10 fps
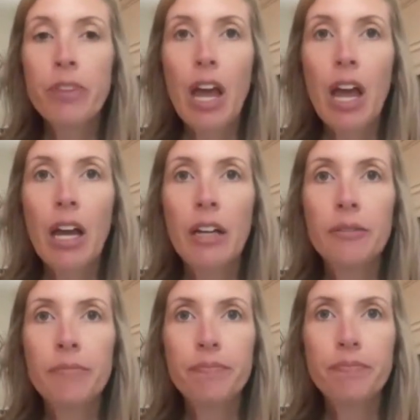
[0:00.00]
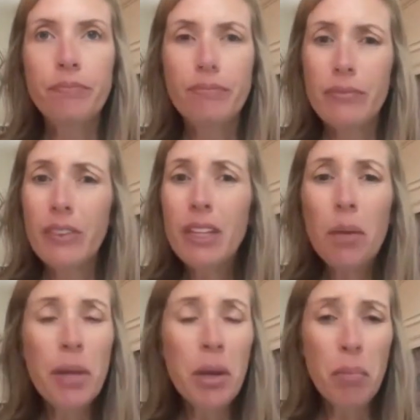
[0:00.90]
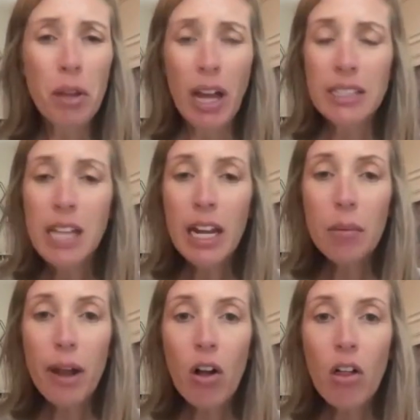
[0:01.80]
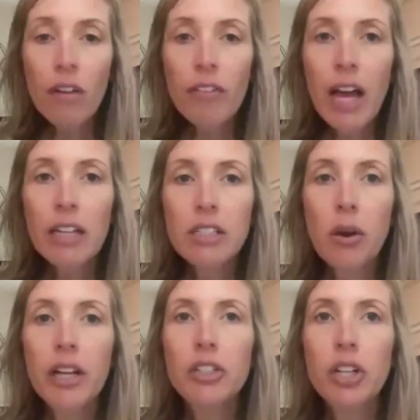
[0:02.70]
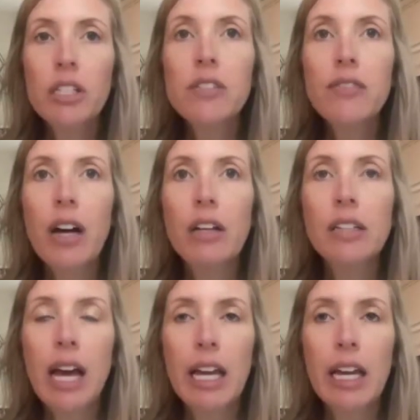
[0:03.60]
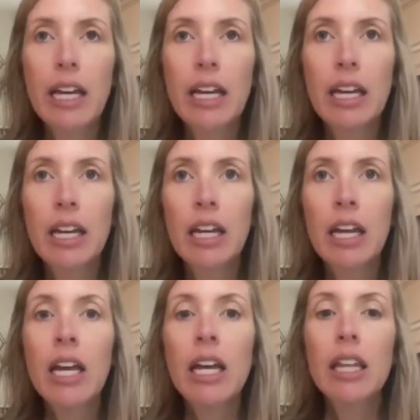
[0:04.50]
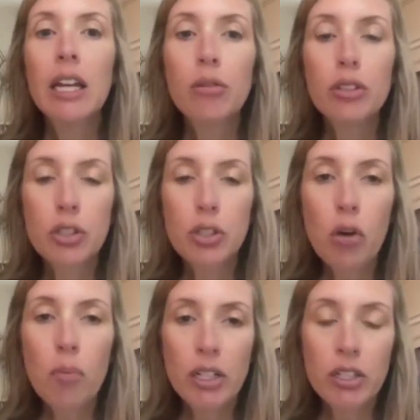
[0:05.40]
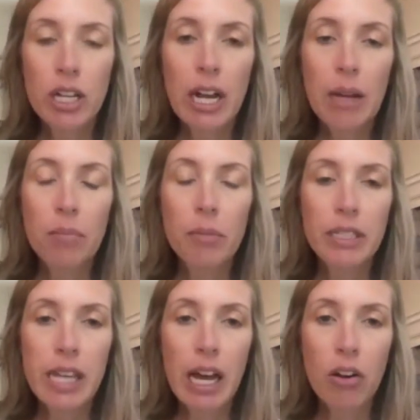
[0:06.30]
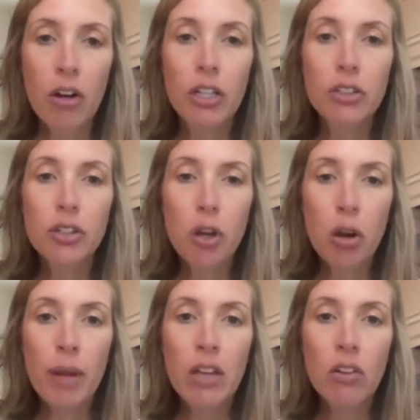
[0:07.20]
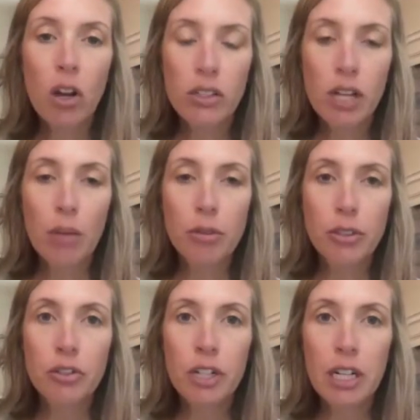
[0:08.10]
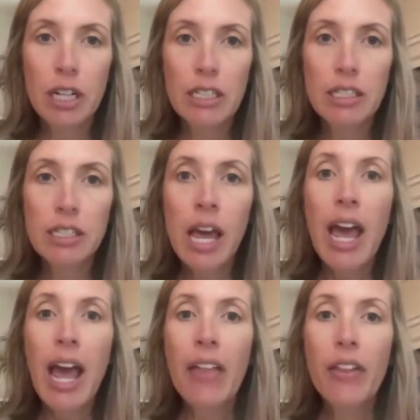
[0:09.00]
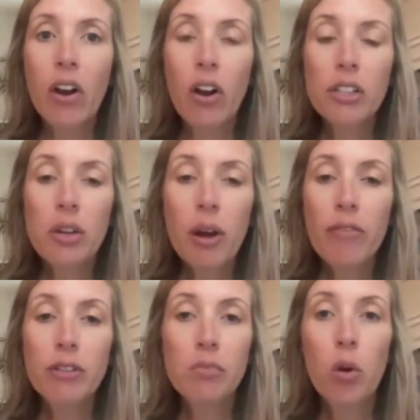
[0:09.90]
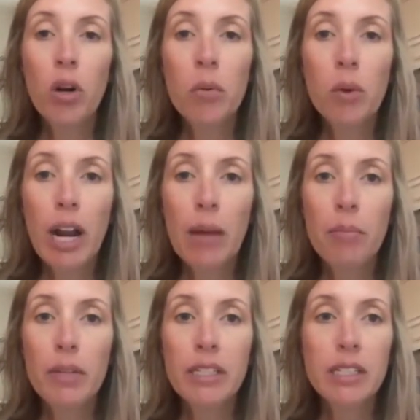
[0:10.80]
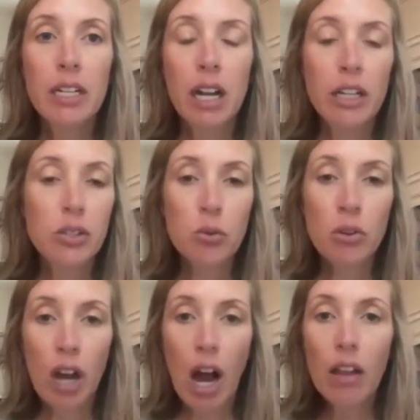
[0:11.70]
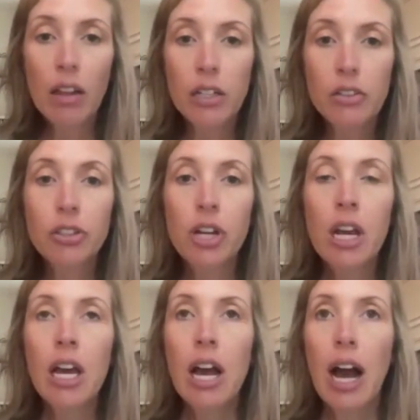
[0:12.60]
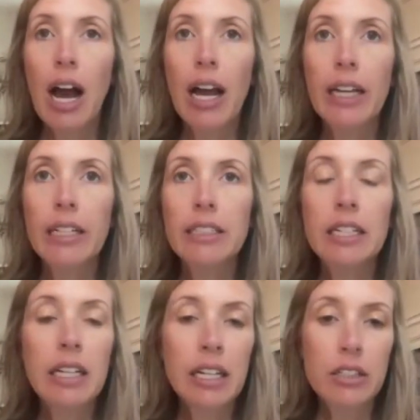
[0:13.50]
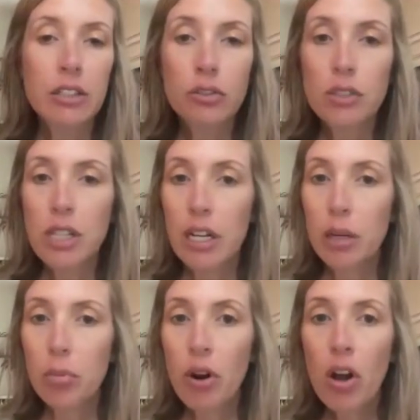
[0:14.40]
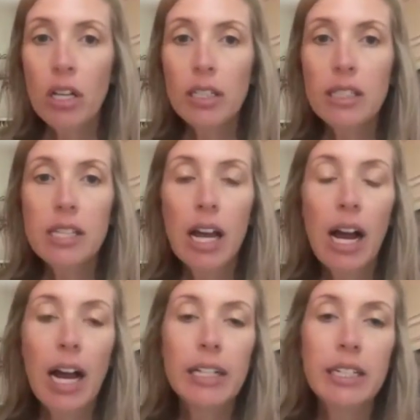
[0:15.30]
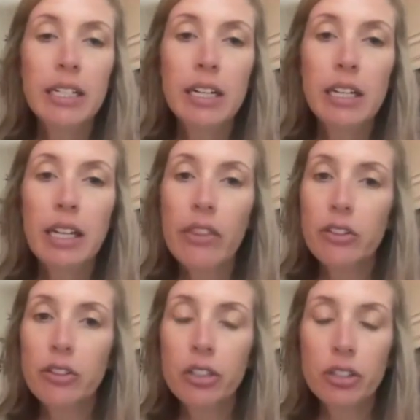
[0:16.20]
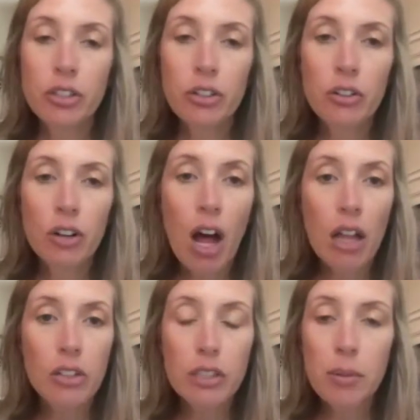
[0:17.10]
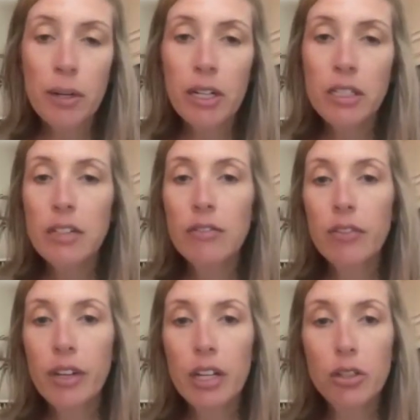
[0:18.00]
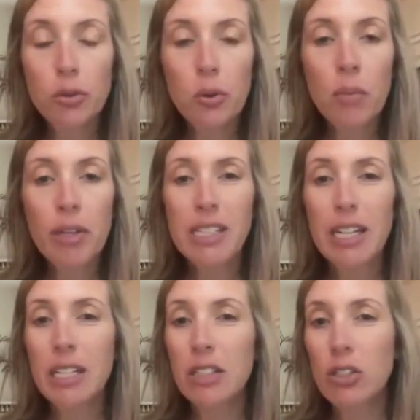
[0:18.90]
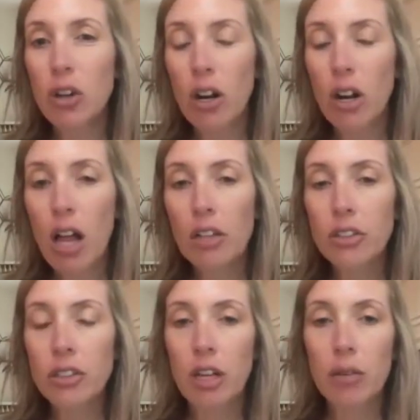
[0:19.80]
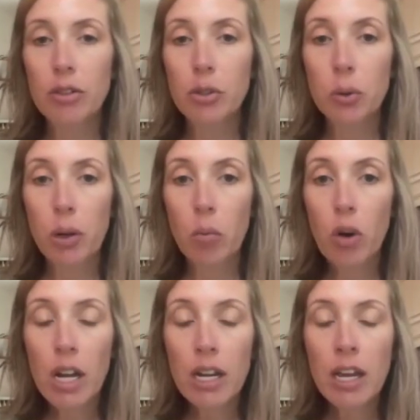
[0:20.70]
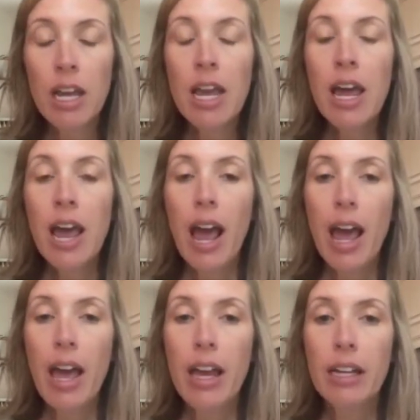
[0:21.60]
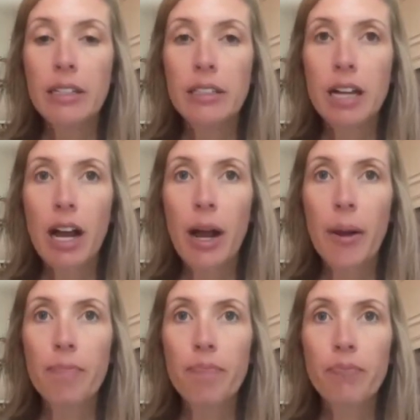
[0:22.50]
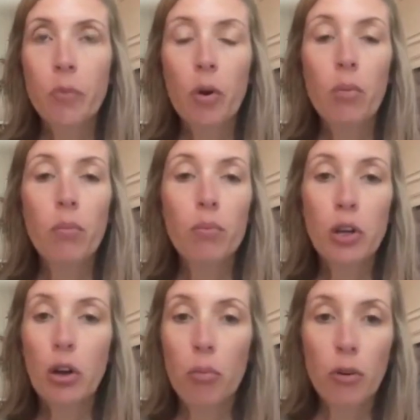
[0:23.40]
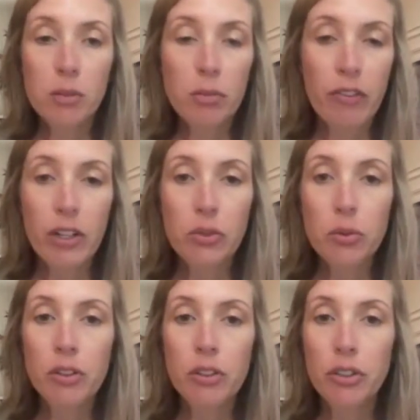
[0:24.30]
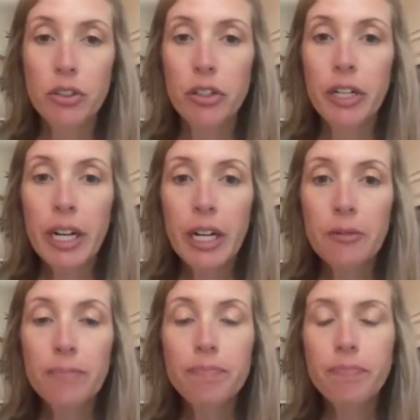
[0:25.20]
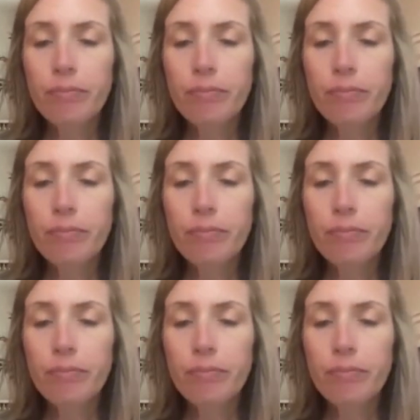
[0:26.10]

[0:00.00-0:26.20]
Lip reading: and being blindsided by all of that. So I just felt like there was so much that I had missed out on and so many lost opportunities. And then also, I was mourning what I missed in high school and college. I didn't get to do study abroads. I didn't get the traditional college experience of living in a dorm because I didn't start college until I was 21. And when, most of my friends were in their junior year.